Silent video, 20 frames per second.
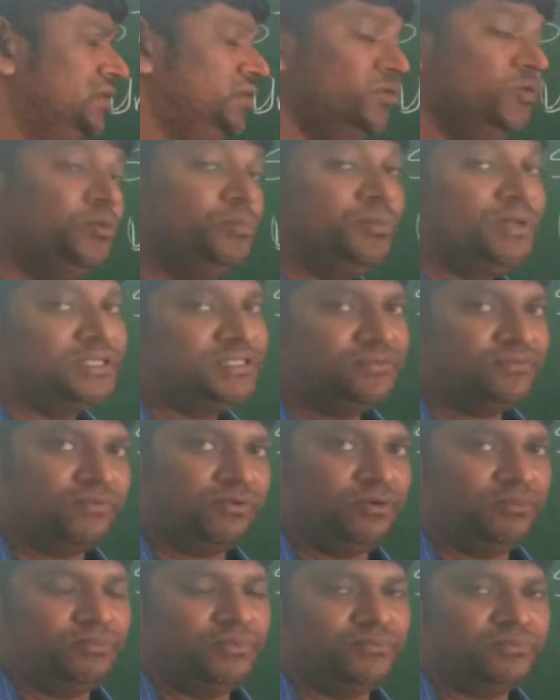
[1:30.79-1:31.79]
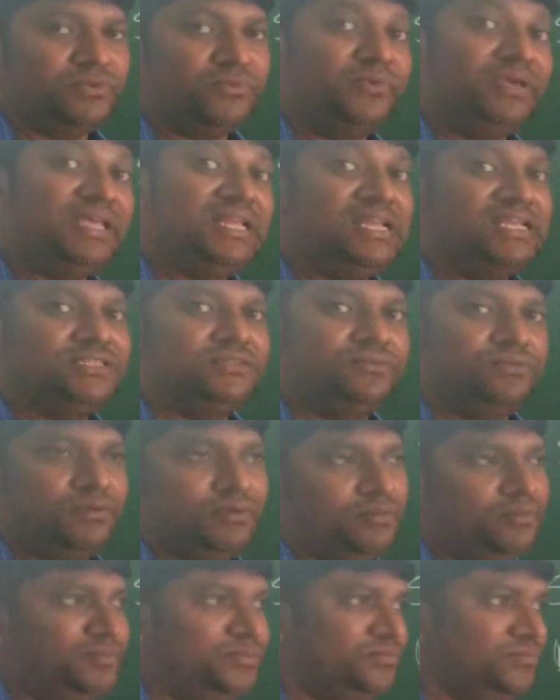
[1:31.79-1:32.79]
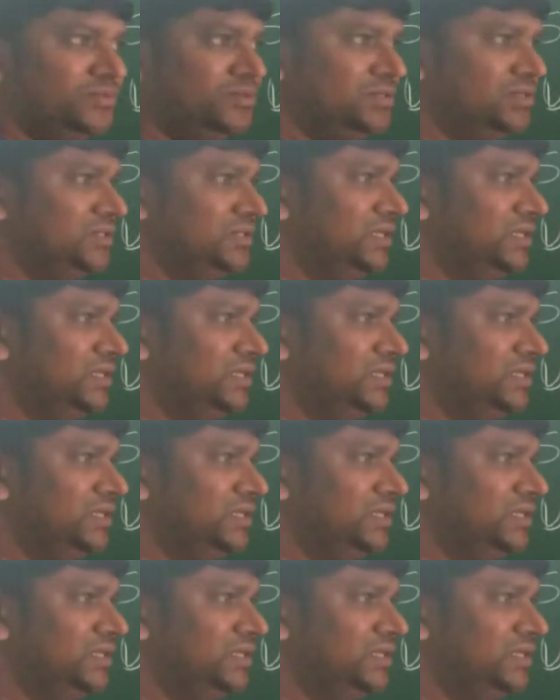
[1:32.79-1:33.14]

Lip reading: numerous problems, the various problems.